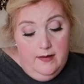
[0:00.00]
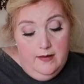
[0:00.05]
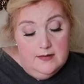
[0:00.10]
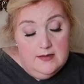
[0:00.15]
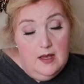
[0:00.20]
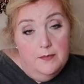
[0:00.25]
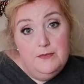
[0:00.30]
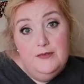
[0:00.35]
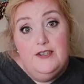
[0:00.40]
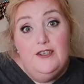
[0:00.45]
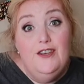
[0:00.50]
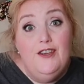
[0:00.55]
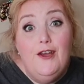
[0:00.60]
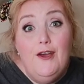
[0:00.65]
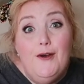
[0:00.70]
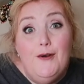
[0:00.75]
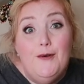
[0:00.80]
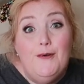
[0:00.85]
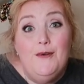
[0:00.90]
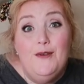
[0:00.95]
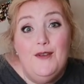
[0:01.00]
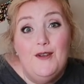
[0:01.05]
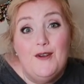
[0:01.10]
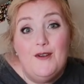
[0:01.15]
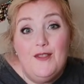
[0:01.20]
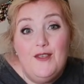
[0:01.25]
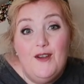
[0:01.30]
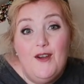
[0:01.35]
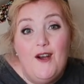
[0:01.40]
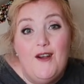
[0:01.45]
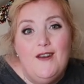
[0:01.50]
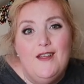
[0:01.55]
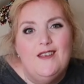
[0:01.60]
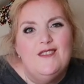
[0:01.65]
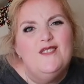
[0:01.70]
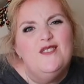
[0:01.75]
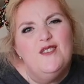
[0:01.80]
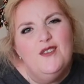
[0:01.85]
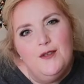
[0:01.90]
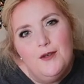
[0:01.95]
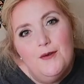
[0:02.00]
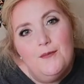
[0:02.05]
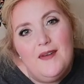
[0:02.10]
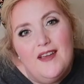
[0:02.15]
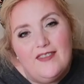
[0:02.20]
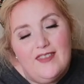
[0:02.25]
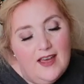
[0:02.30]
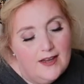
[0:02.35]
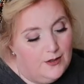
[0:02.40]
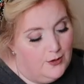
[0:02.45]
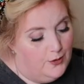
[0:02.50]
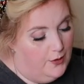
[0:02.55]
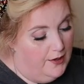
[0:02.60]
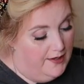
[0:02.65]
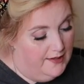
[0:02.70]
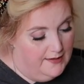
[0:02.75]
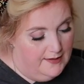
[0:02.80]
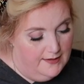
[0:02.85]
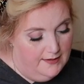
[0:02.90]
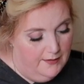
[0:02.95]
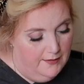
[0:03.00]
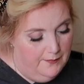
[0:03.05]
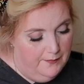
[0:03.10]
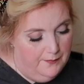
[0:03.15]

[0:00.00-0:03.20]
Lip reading: It's up to you. You're the artist. You make that choice.